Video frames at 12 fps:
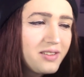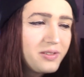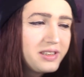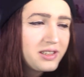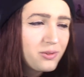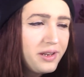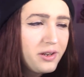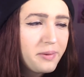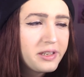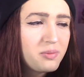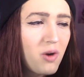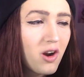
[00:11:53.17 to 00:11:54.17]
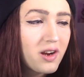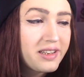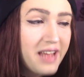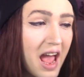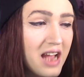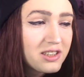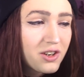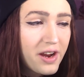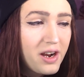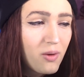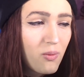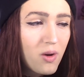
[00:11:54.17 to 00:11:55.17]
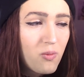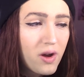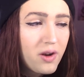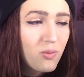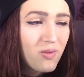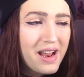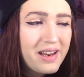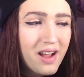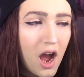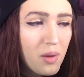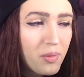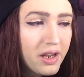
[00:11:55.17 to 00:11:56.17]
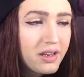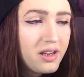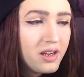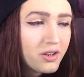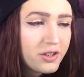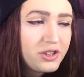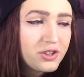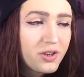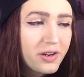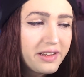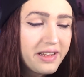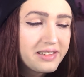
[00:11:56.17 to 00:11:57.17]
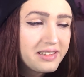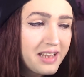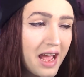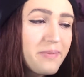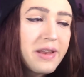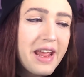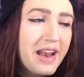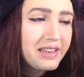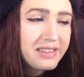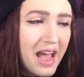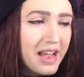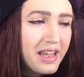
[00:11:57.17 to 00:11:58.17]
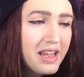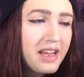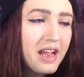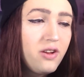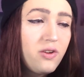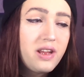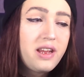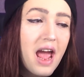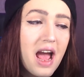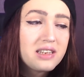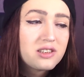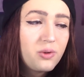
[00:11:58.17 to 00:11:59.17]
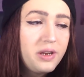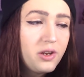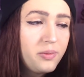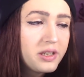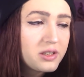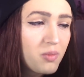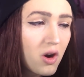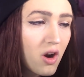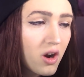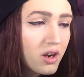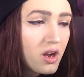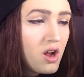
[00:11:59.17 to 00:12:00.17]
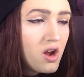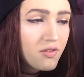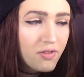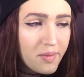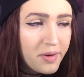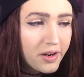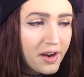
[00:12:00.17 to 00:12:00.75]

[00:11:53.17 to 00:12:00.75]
When Squee Dubious Monarch attacks, create a 1/1 red goblin creature token that's tapped and attacking, and you can cast Squee Dubious Monarch from your